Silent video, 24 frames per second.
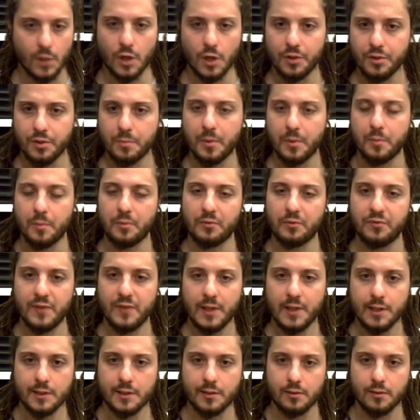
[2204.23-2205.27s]
people feel
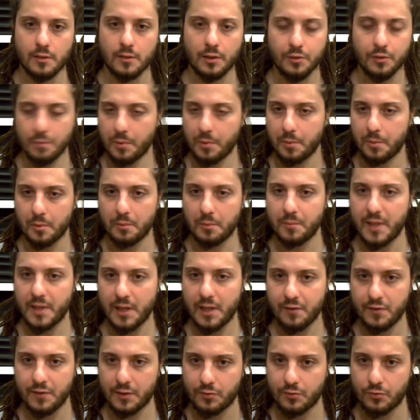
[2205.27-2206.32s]
it, other people
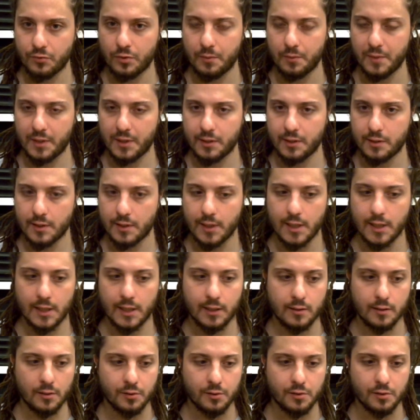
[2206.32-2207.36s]
benefit from it,
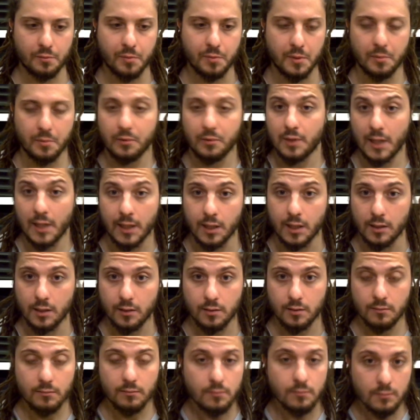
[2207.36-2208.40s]
and other people like
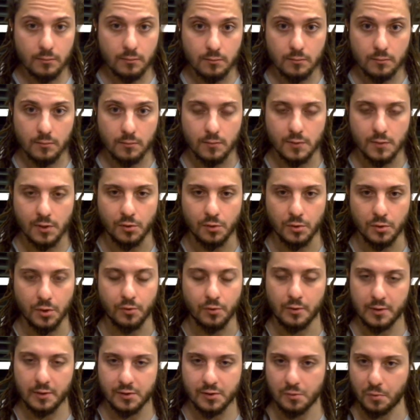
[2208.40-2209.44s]
it. So you're
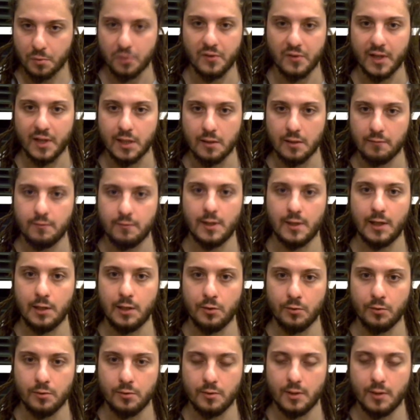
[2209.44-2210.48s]
also providing
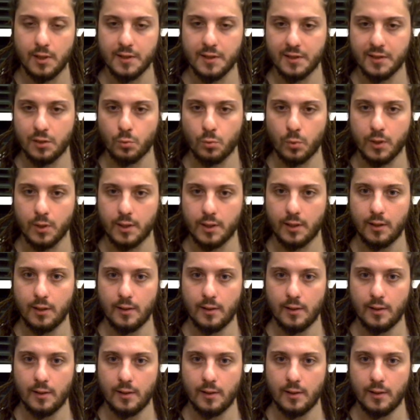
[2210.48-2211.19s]
value, as it were.